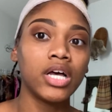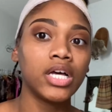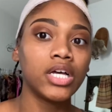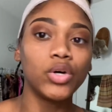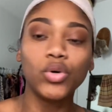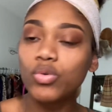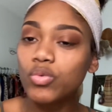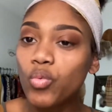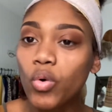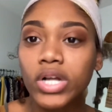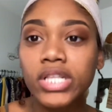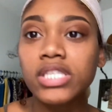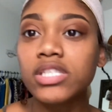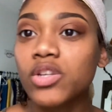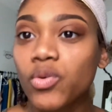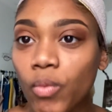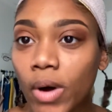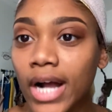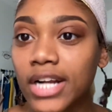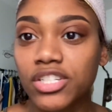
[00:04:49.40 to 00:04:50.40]
Who wants to
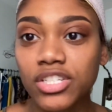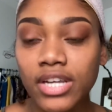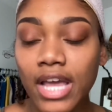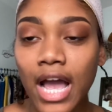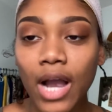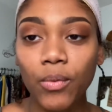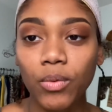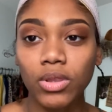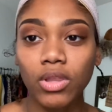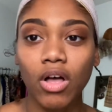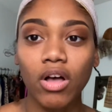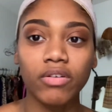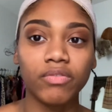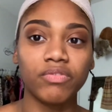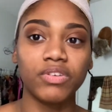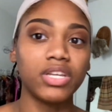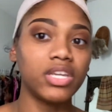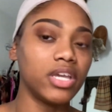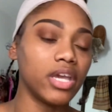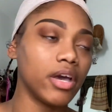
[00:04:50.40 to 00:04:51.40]
watch an hour long
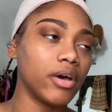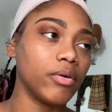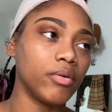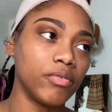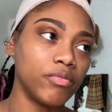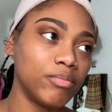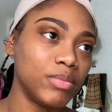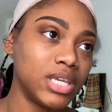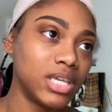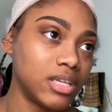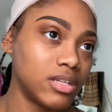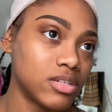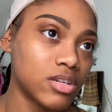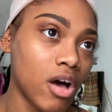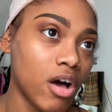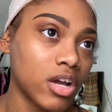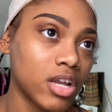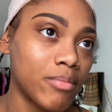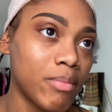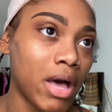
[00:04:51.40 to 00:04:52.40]
video of me
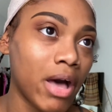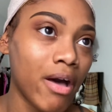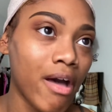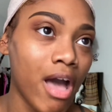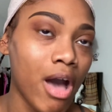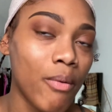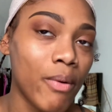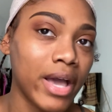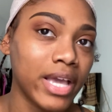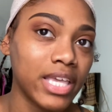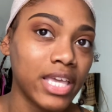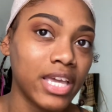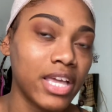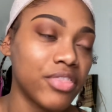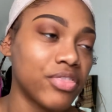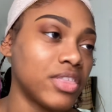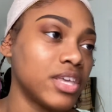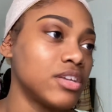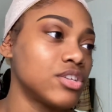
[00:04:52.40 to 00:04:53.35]
talking about how I can't think